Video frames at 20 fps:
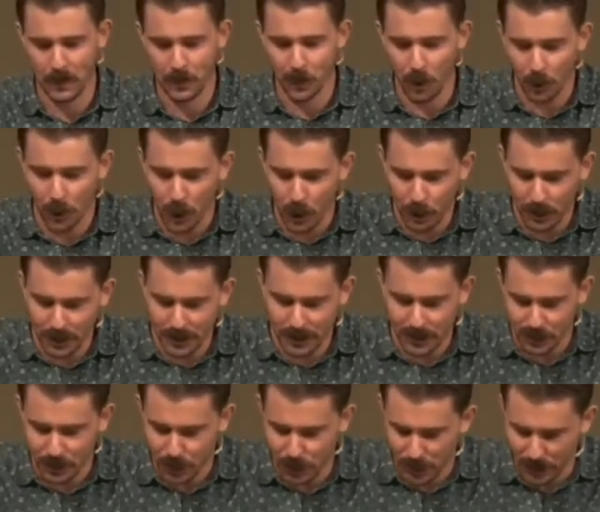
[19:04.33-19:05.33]
Not only
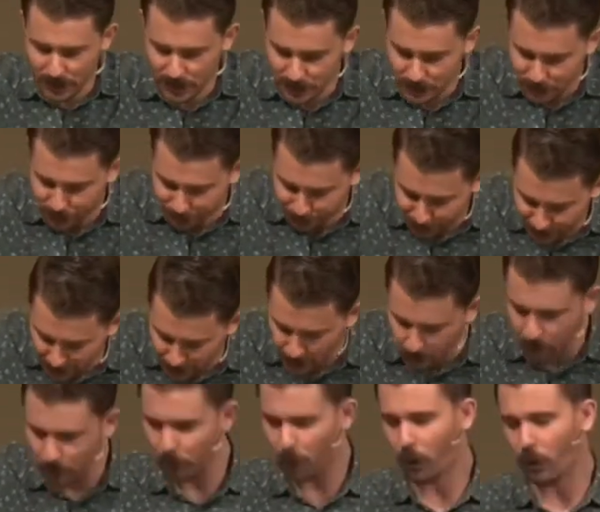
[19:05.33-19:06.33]
does Jesus
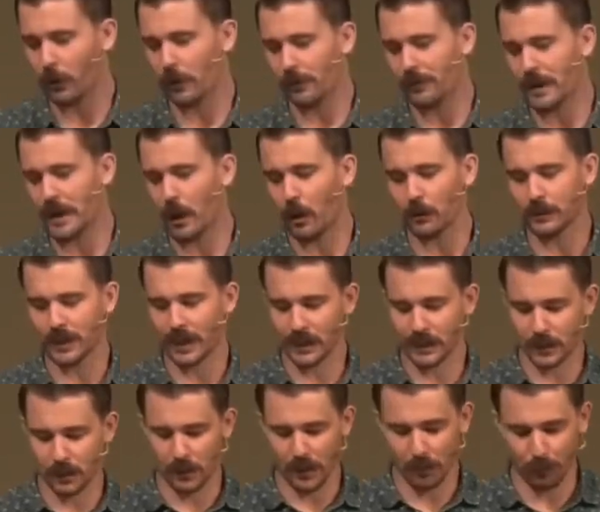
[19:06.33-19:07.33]
fill all of the Old
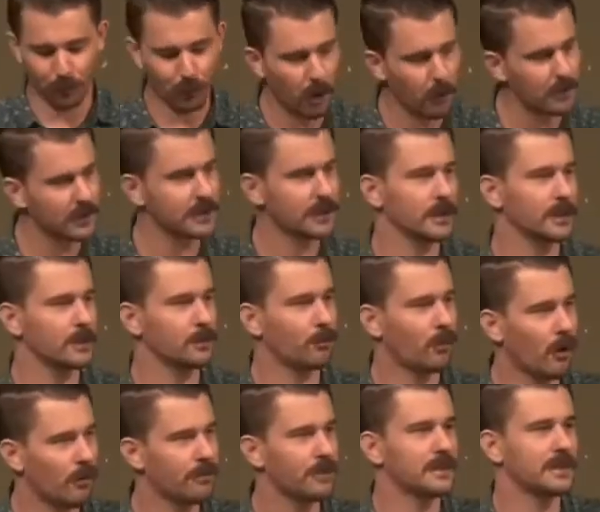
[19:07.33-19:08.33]
Testament promises,
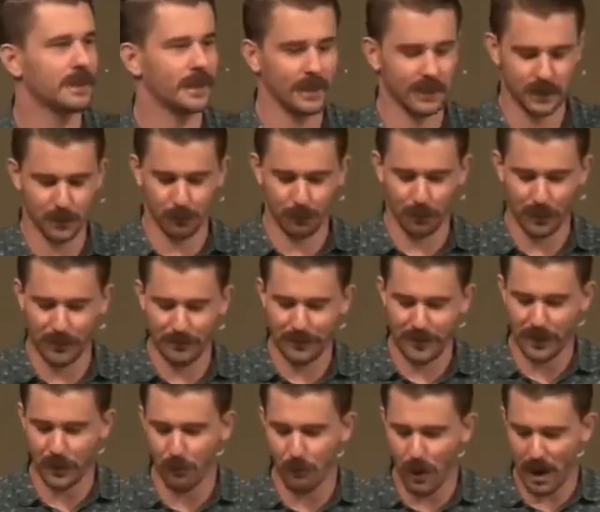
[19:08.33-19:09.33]
prophecies, and
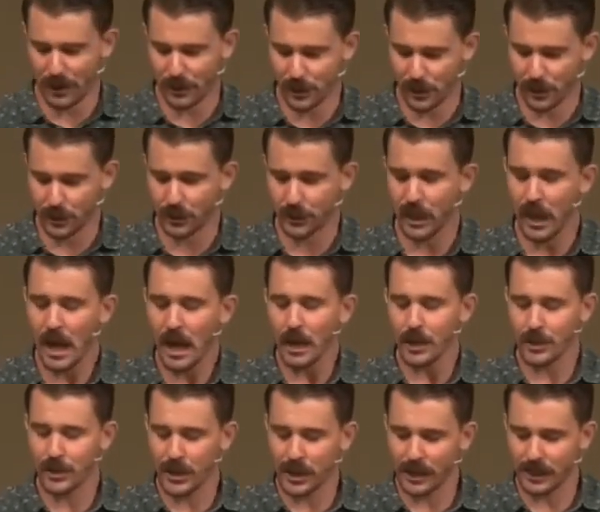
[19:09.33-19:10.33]
prefigurations,
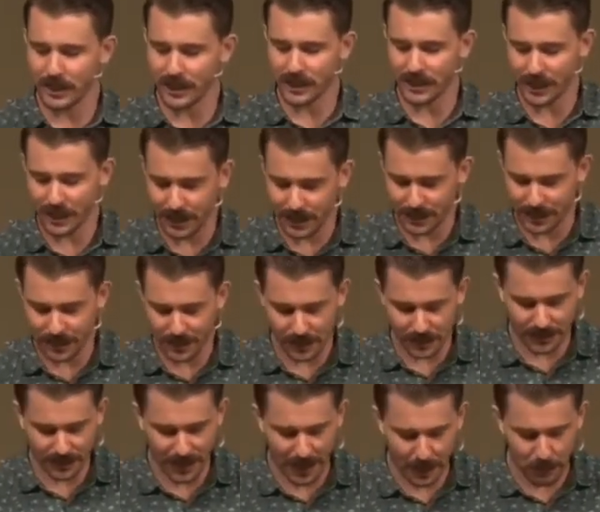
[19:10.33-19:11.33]
Jesus is at
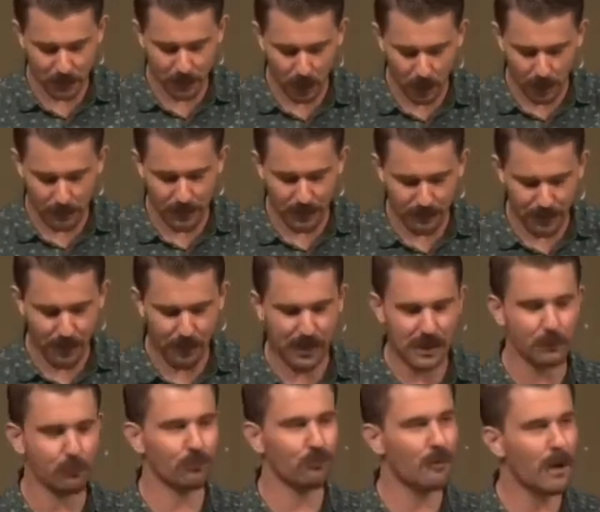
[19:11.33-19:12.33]
the same time the
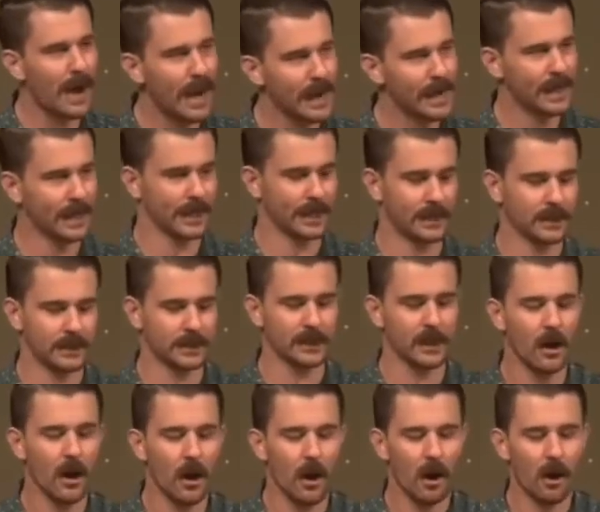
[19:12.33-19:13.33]
very radiance
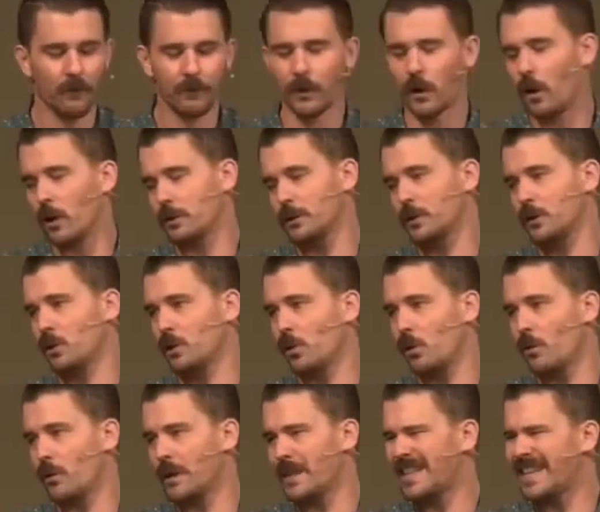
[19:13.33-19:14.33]
of God's
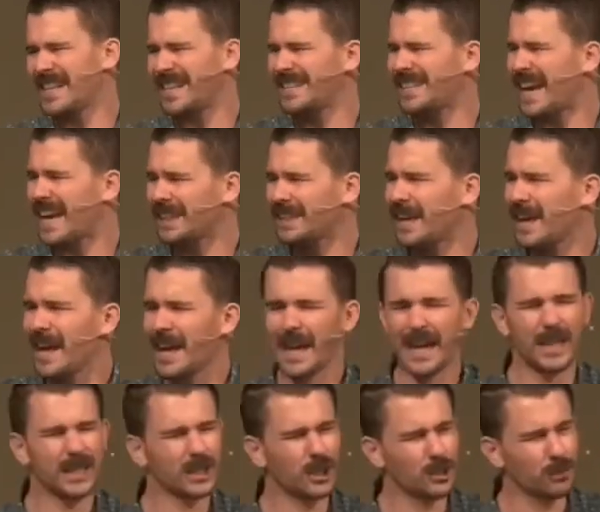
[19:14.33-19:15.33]
glory, the exact
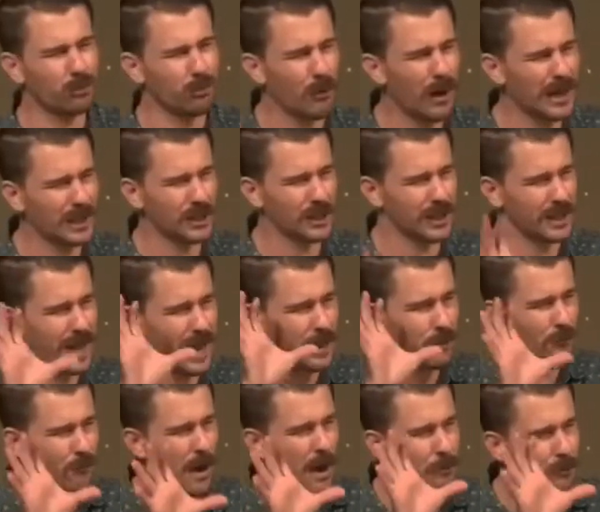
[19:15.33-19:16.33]
expression
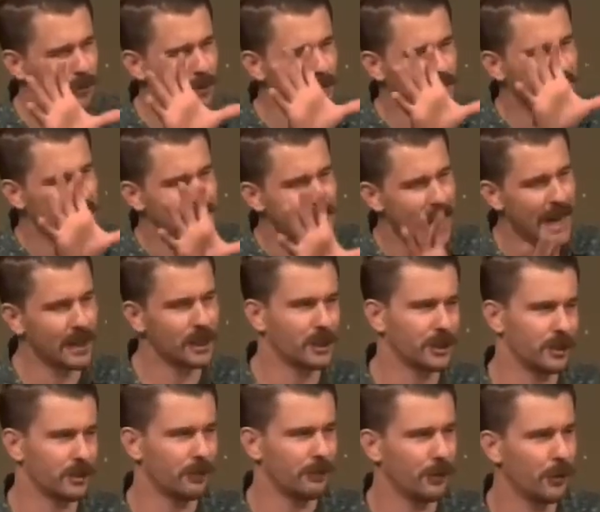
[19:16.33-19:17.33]
and
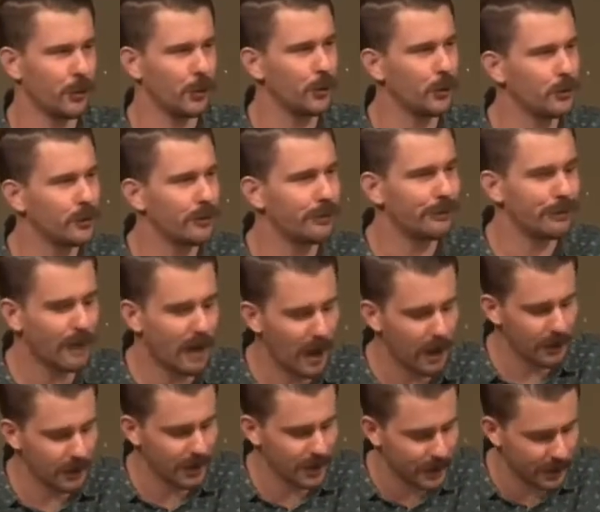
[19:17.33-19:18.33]
representation of who the
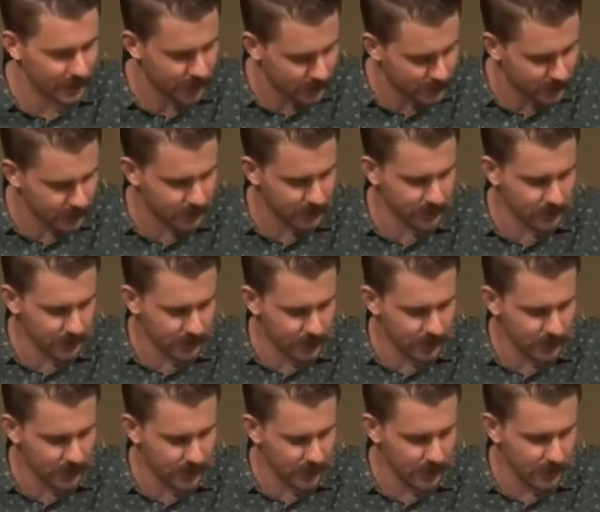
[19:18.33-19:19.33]
Father is.
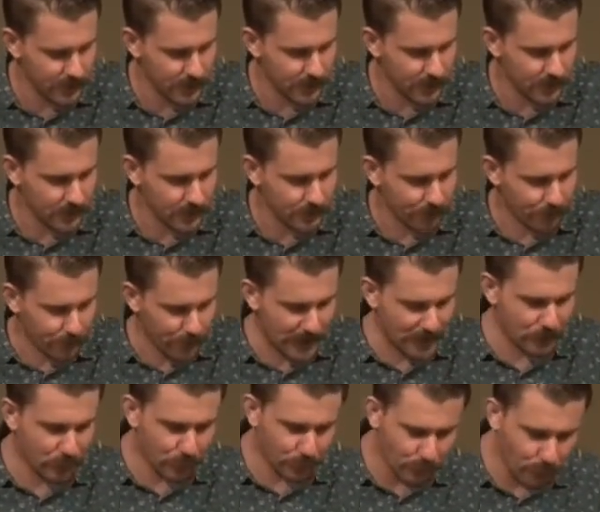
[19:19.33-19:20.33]
For
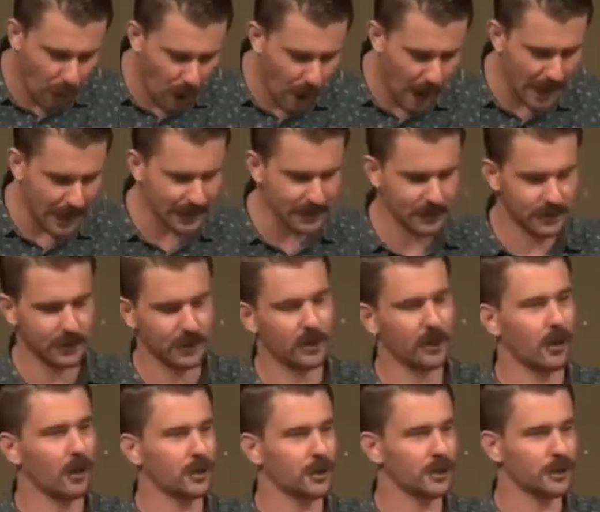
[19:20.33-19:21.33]
in Christ,
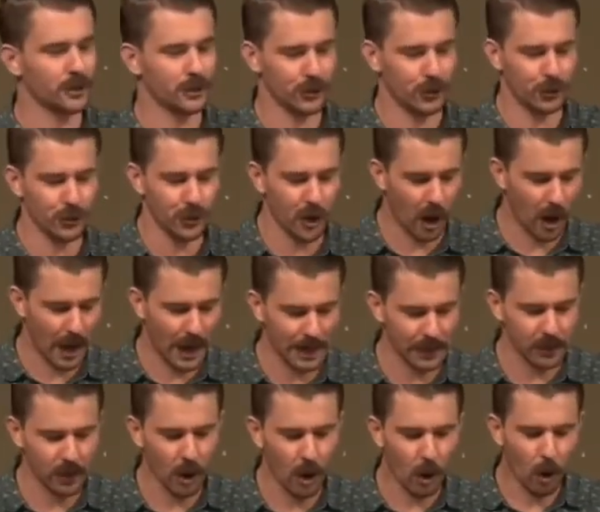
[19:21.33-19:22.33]
Colossians 2
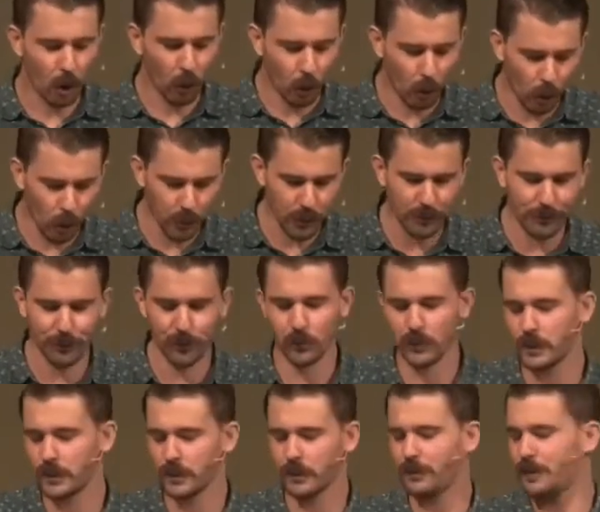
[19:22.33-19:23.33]
9, all the
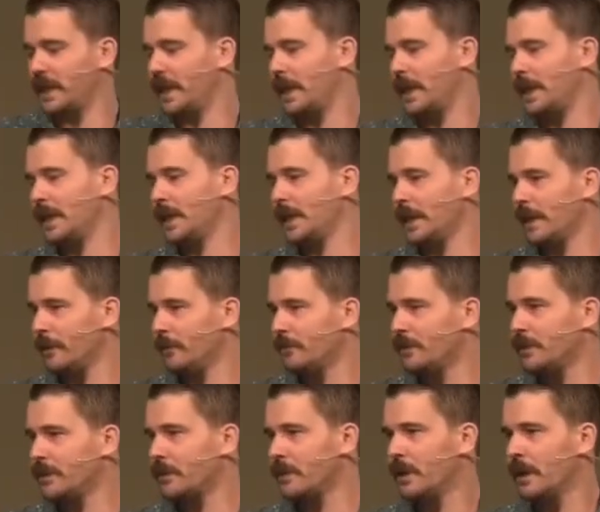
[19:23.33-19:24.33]
fullness of deity
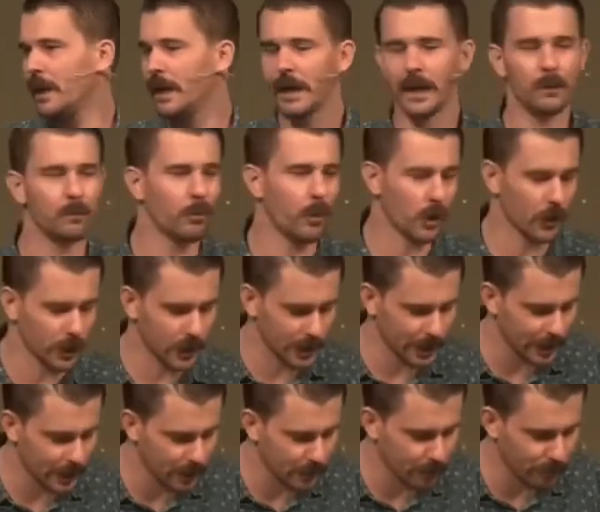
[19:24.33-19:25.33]
lives in
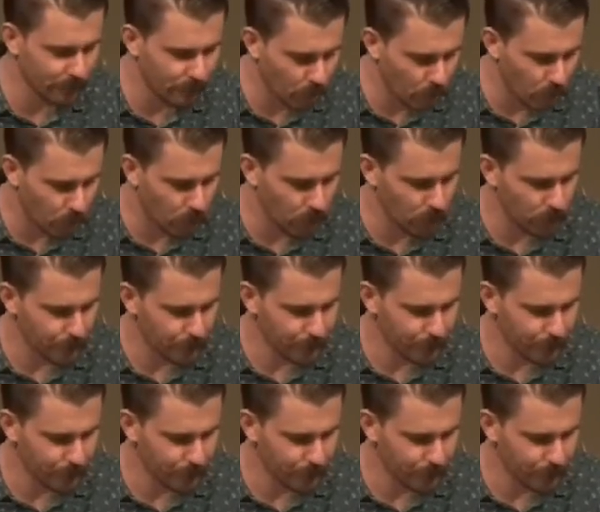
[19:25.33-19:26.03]
bodily form.